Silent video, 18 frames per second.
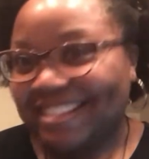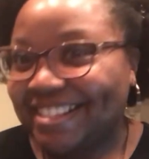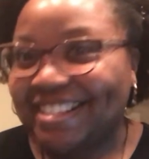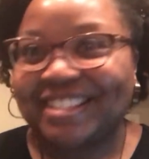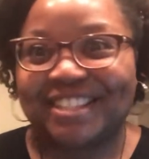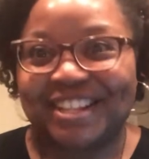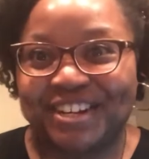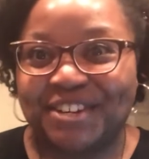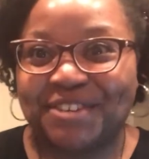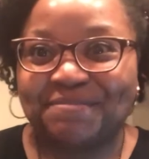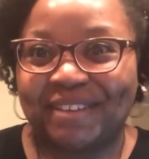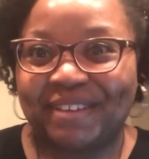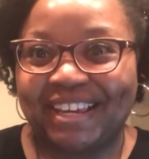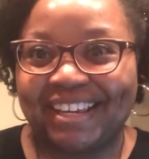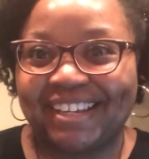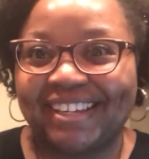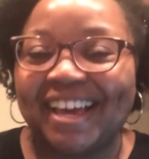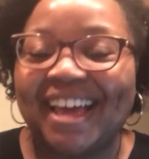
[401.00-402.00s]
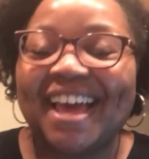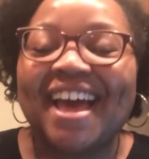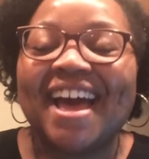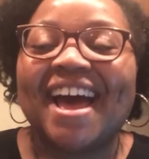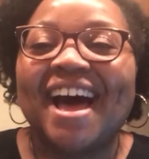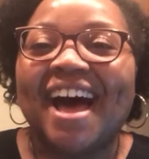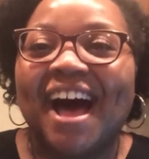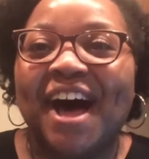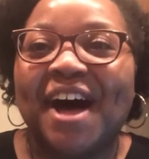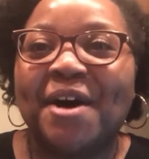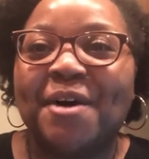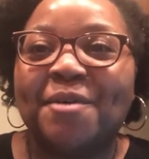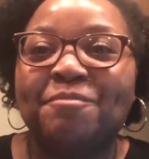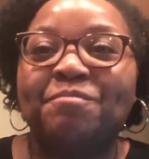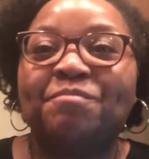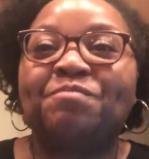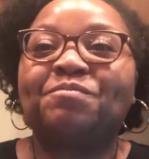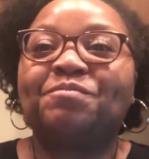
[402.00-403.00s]
this is the new me.
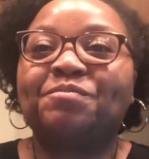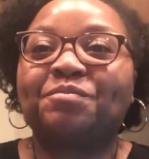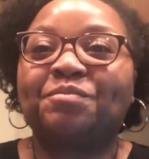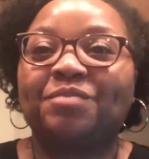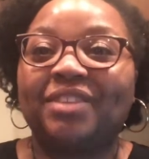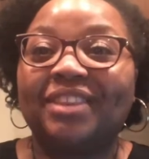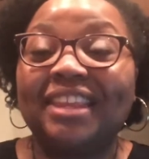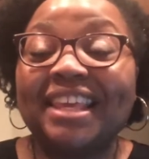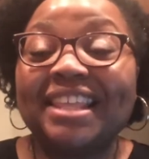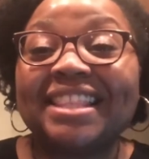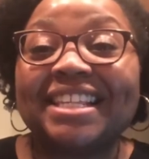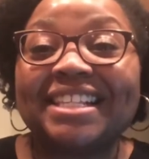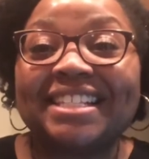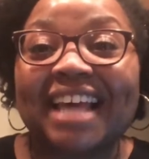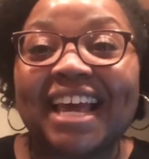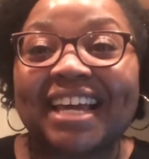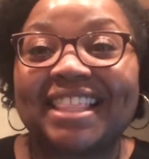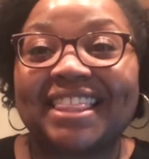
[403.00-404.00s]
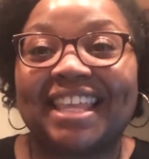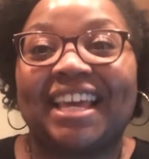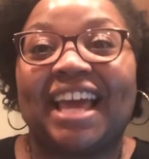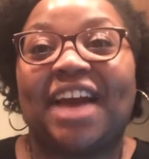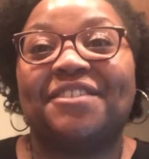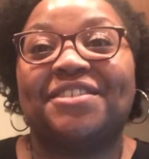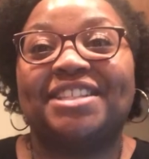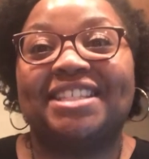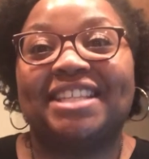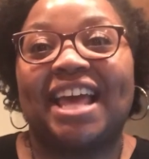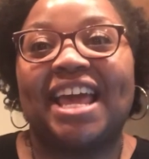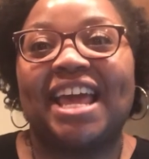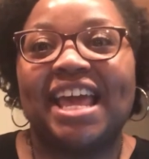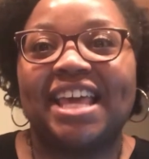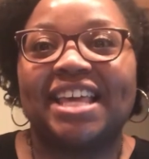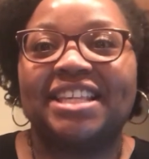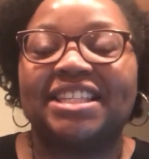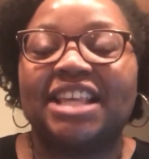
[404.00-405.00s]
Um, the second thing I would say
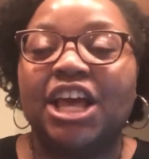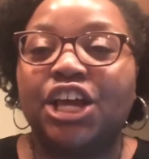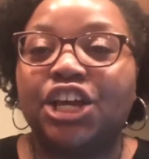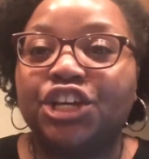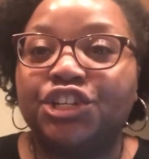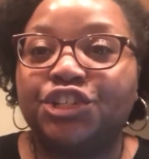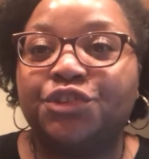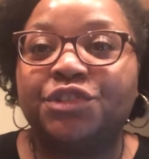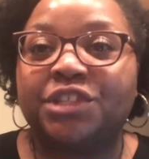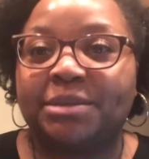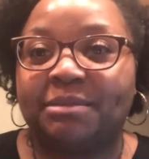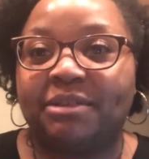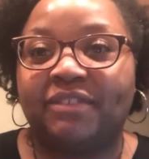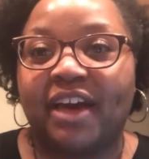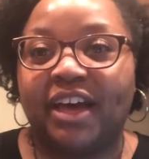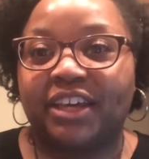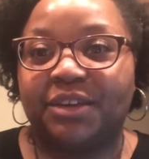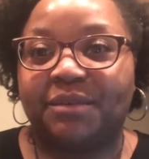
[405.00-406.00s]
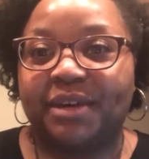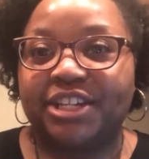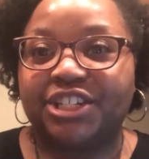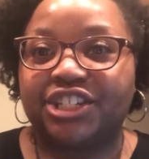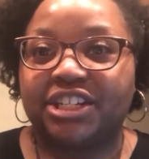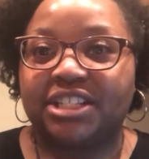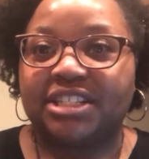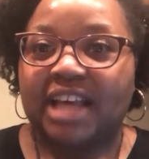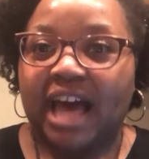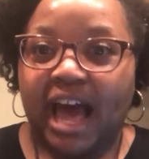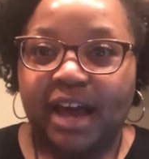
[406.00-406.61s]
is do some evaluations.